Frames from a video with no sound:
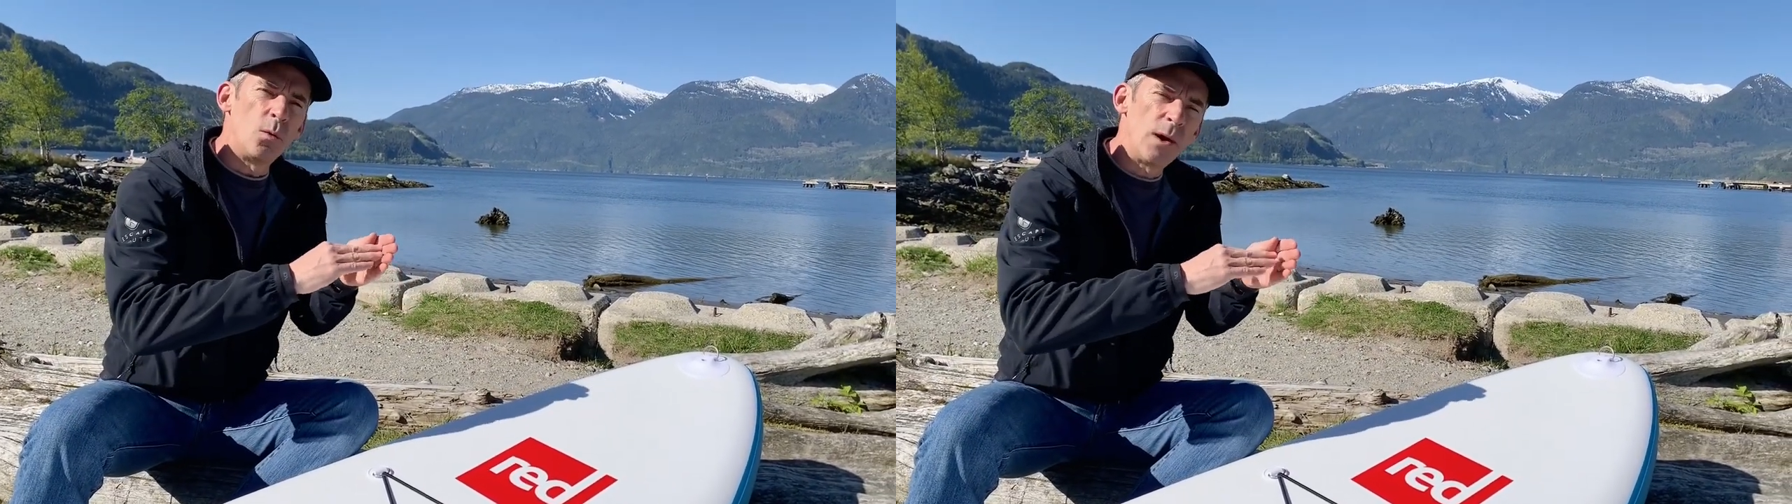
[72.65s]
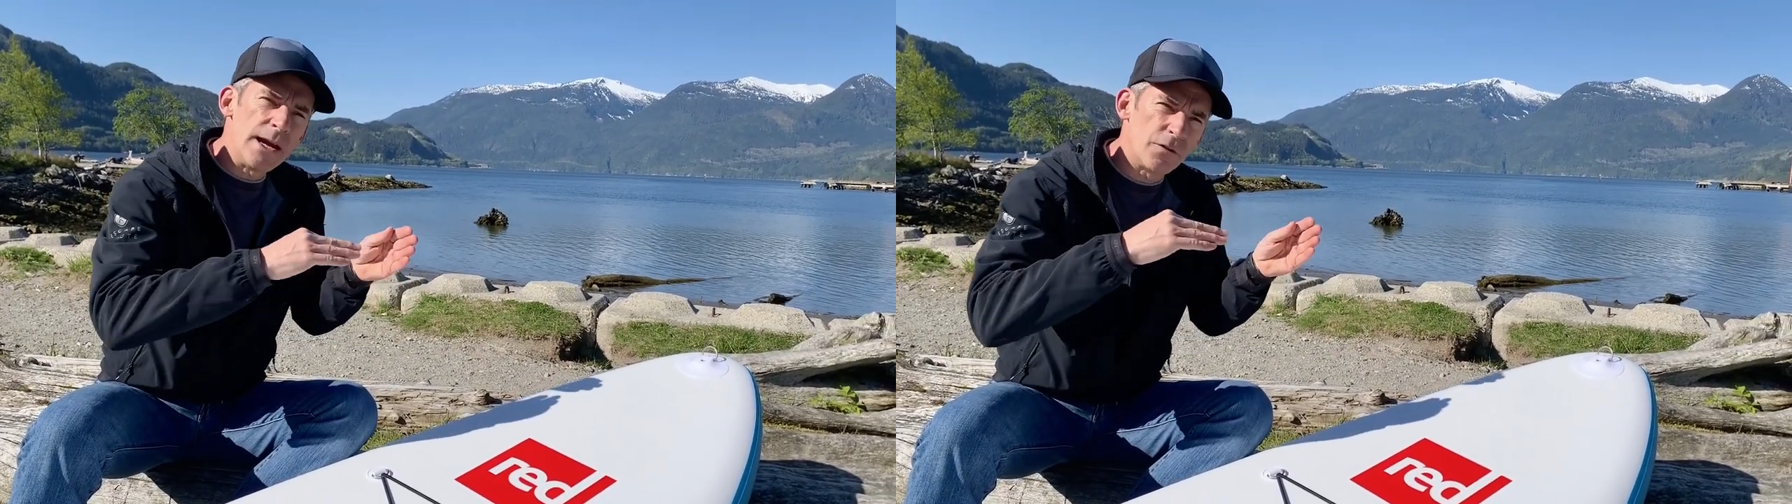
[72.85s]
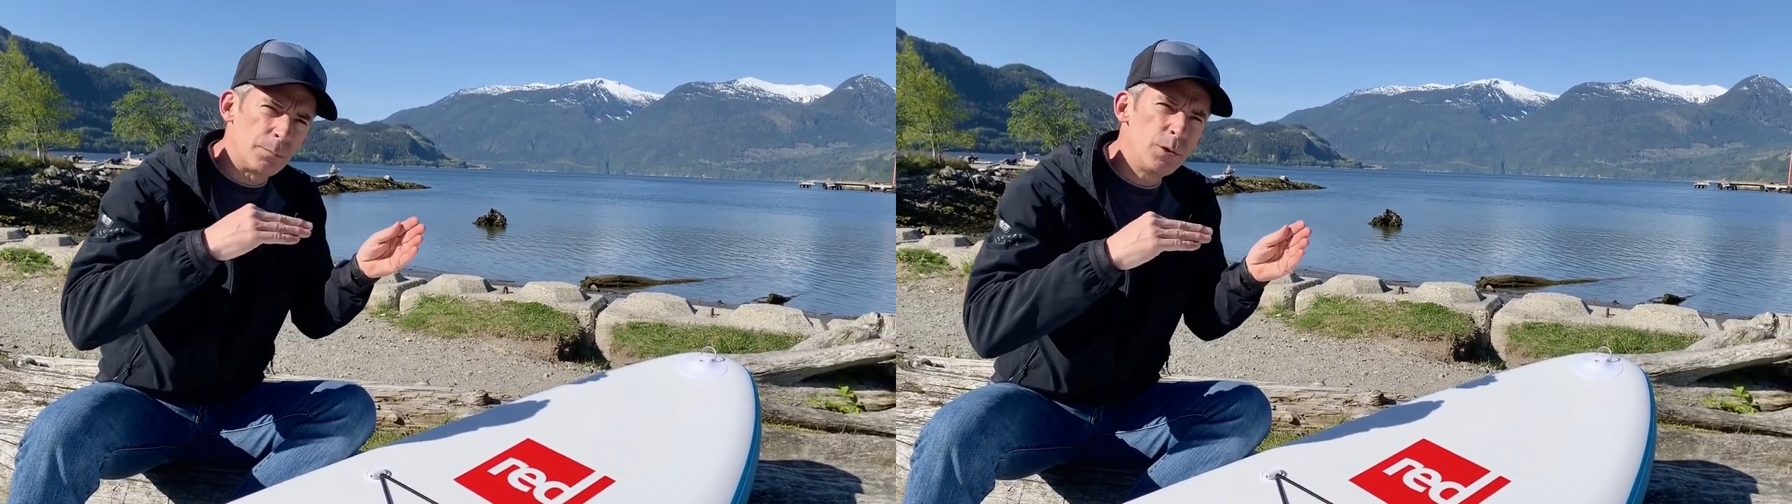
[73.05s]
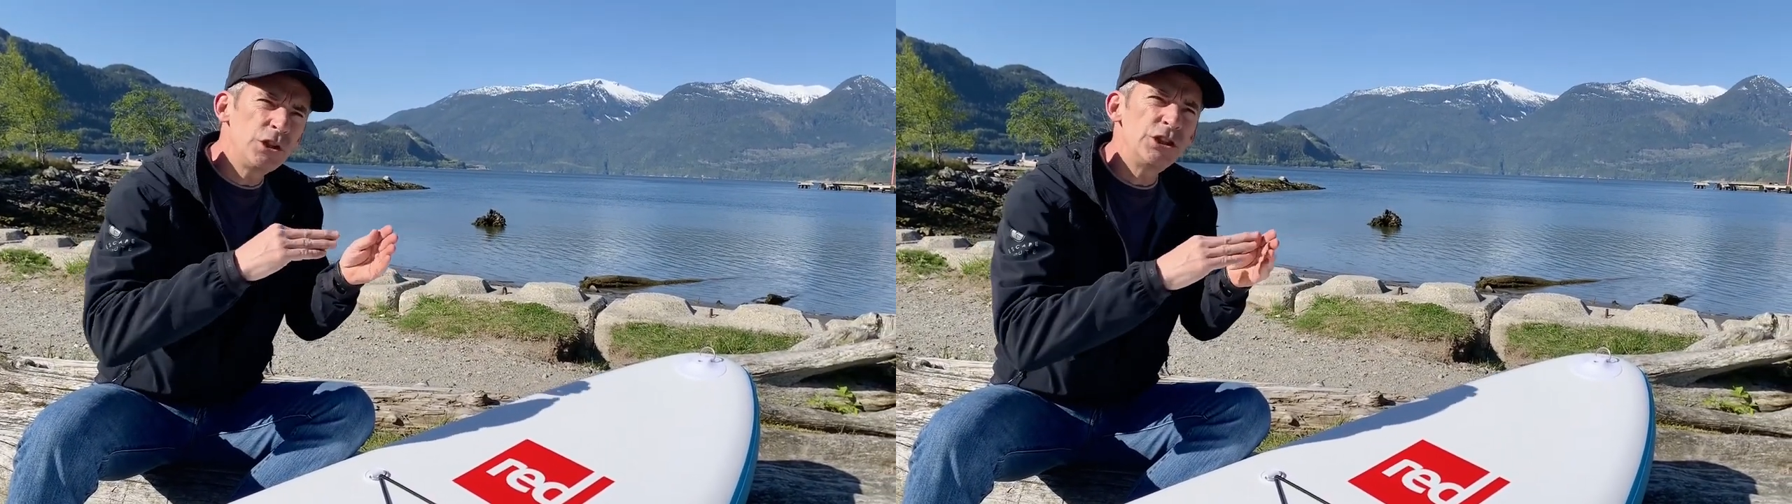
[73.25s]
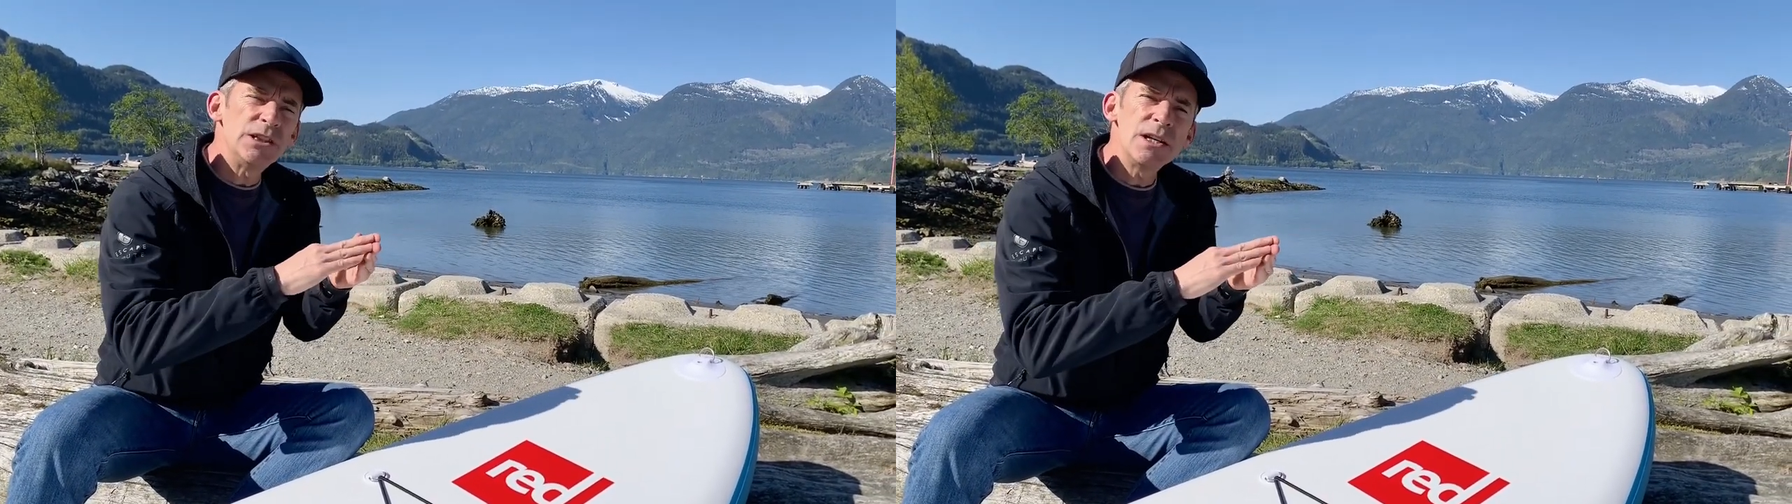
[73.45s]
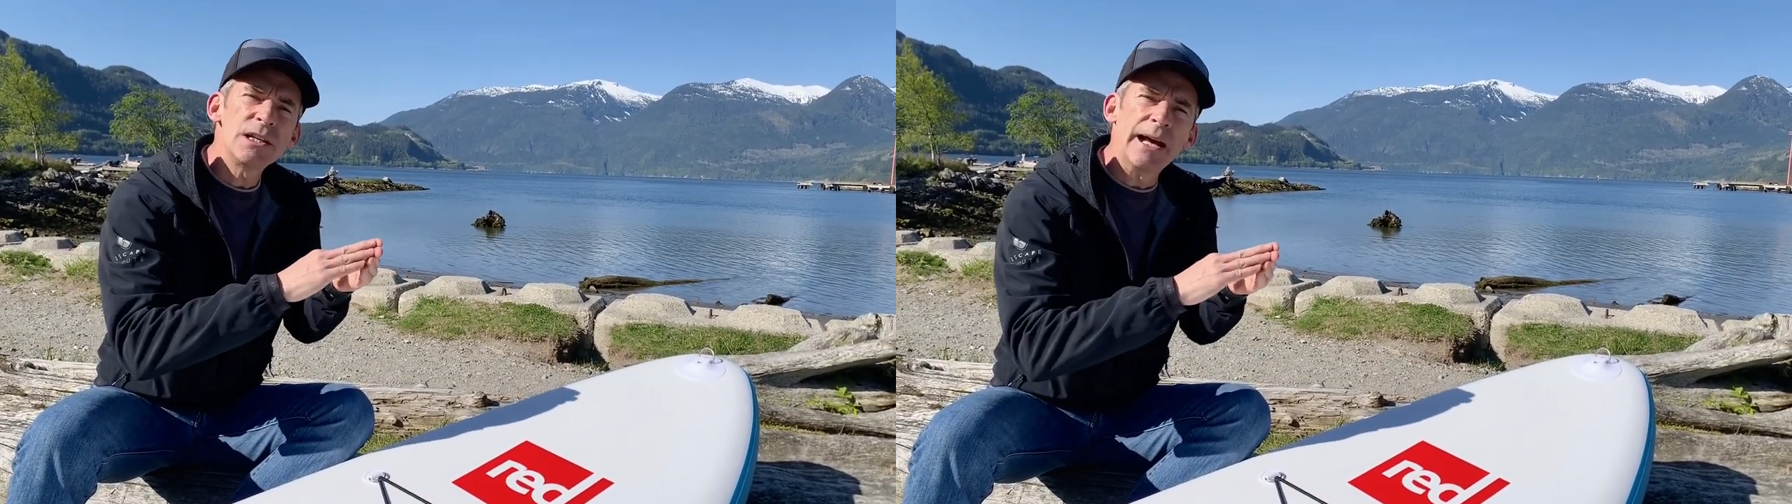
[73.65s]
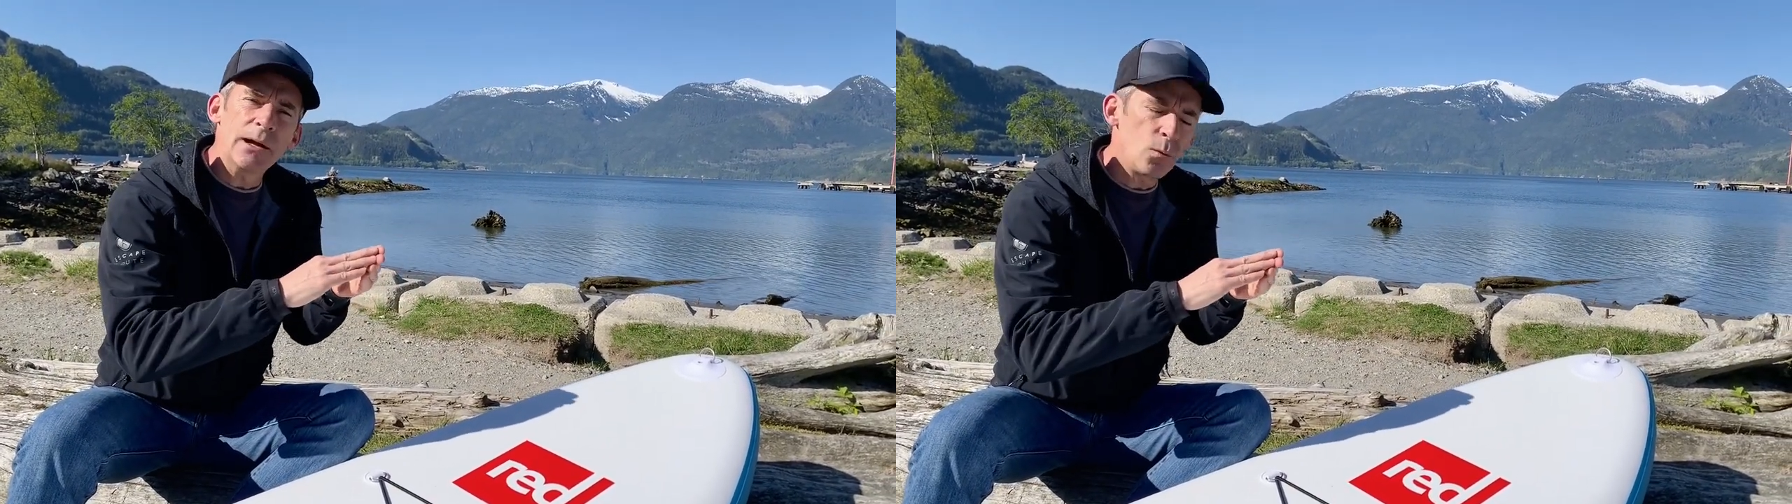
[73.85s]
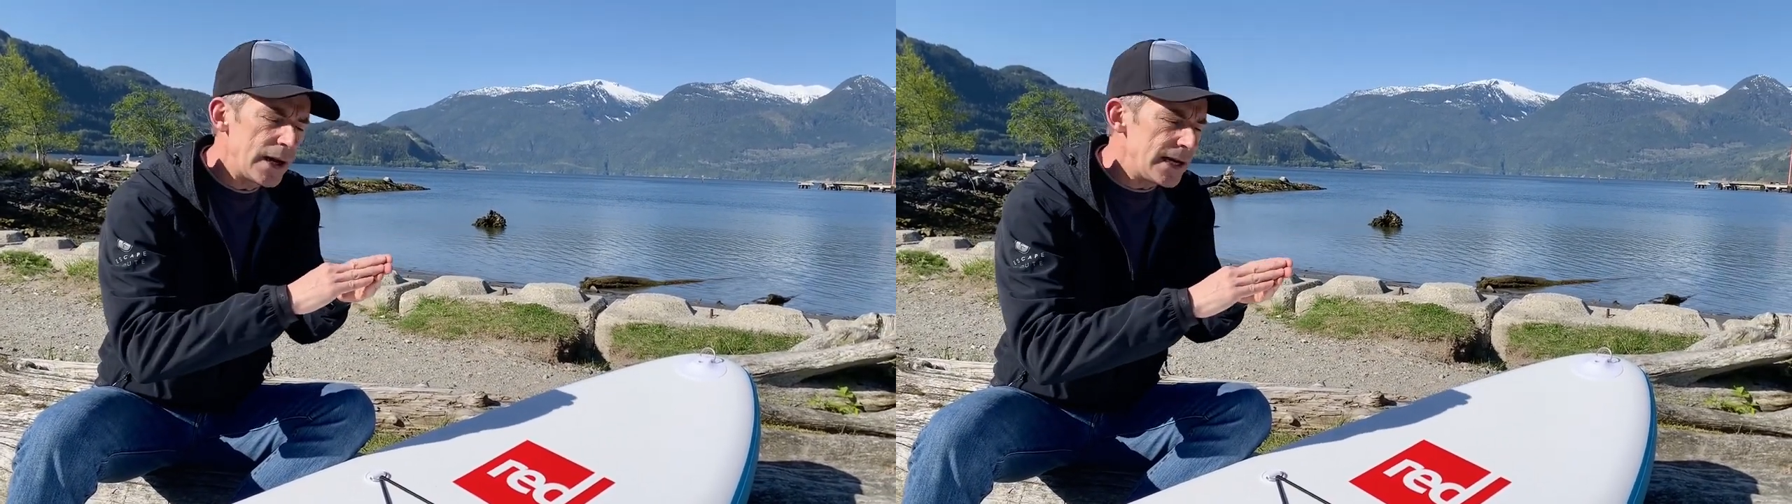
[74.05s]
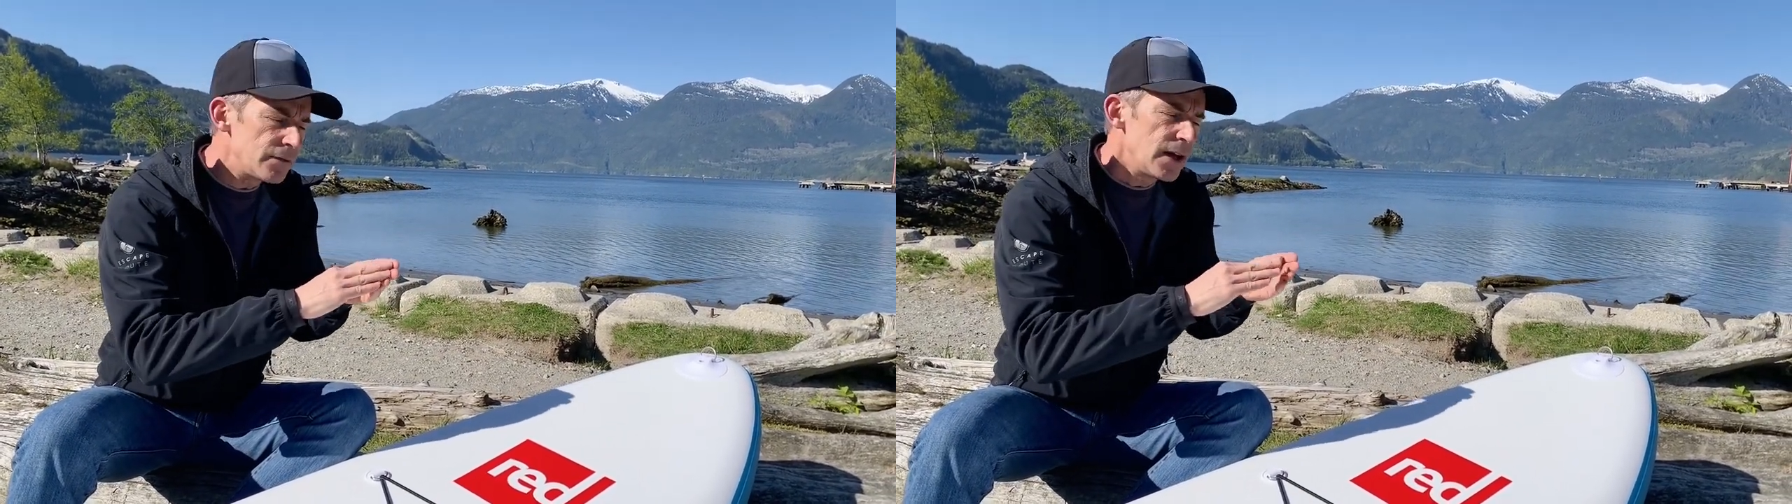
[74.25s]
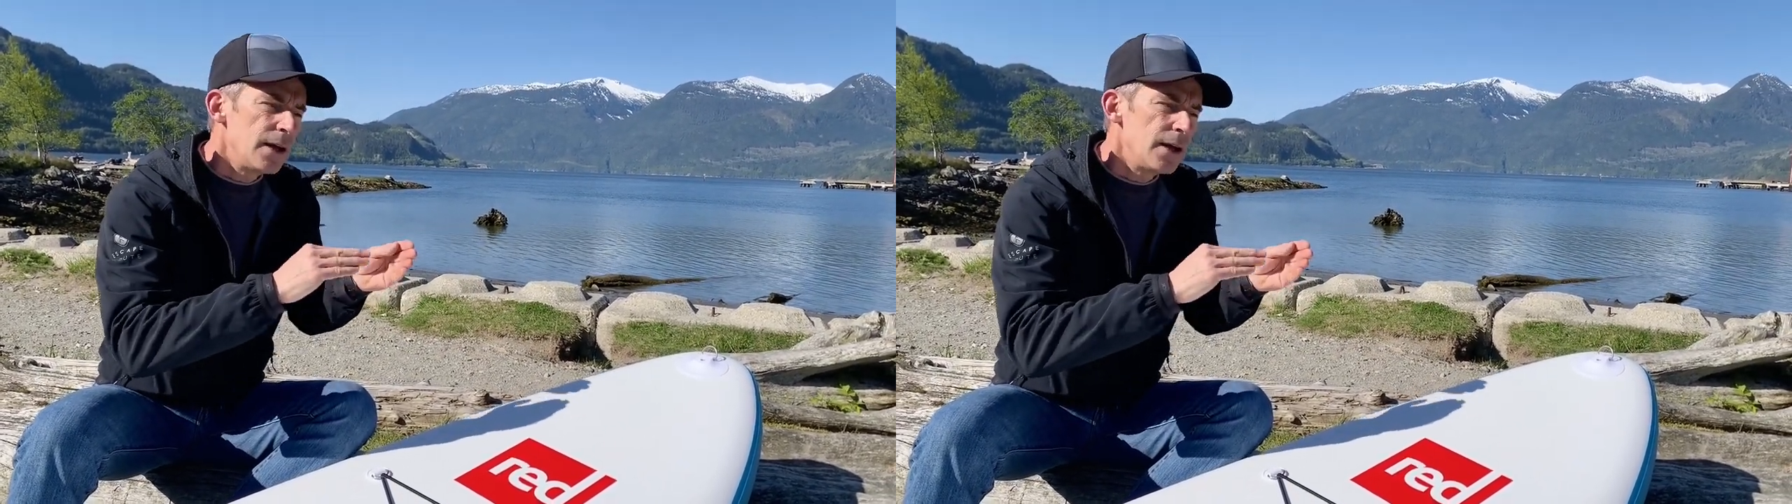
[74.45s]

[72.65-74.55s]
wave or pushes into that wave,